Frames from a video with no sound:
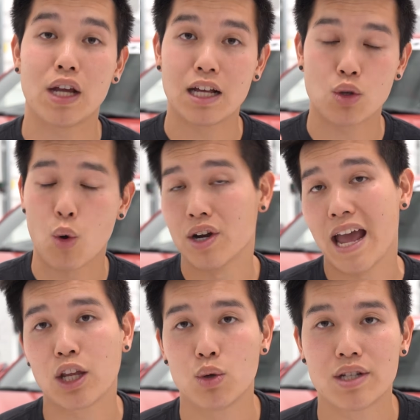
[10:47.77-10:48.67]
if you guys
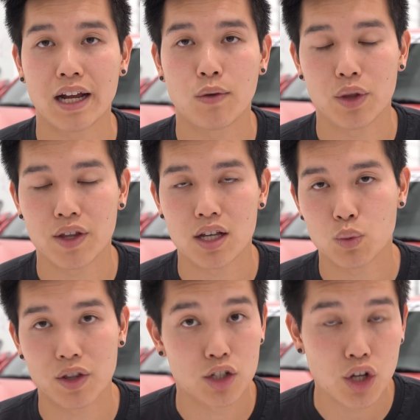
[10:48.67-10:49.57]
order an EcuTech with
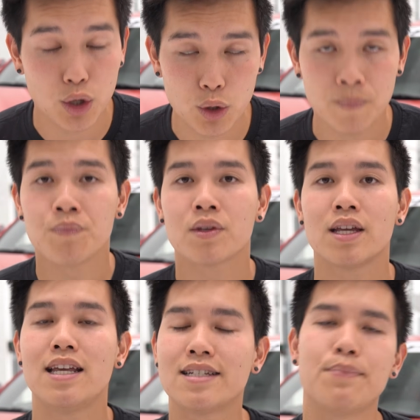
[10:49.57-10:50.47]
us with a tune,
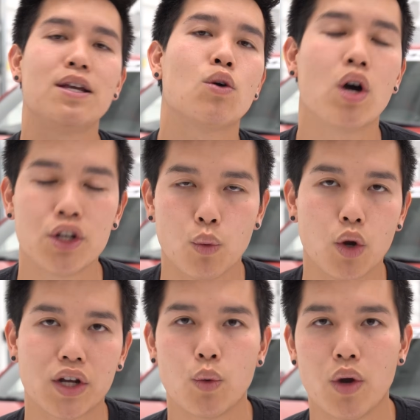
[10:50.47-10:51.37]
he's going to be the one
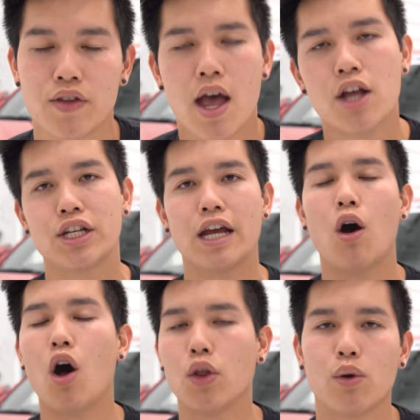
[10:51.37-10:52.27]
you're working with to
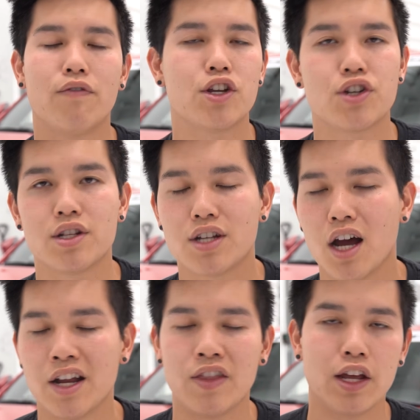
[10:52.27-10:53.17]
get all the
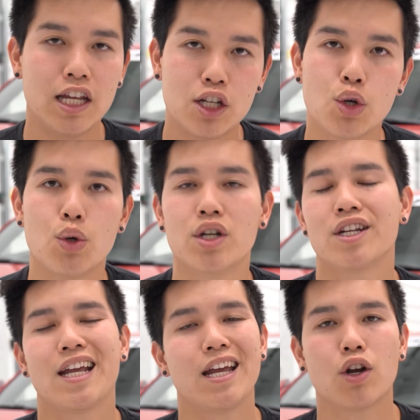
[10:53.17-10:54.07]
revisions done and the
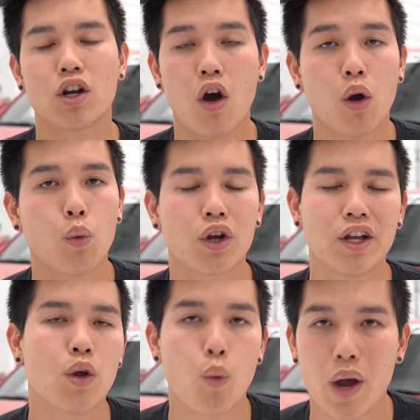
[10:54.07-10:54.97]
e-tuning to get your car
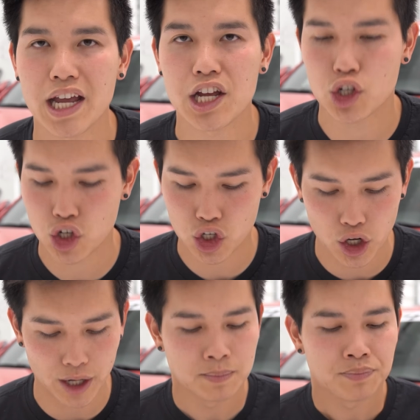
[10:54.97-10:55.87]
working the way it
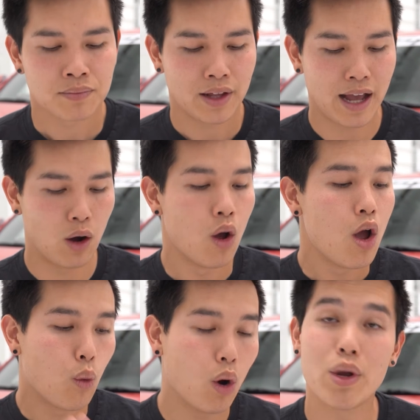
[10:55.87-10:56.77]
should.
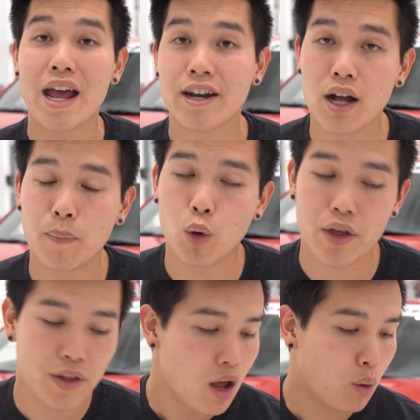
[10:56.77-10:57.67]
Now, what we ended
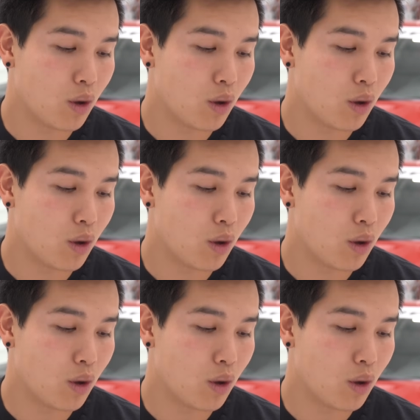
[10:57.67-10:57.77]
up with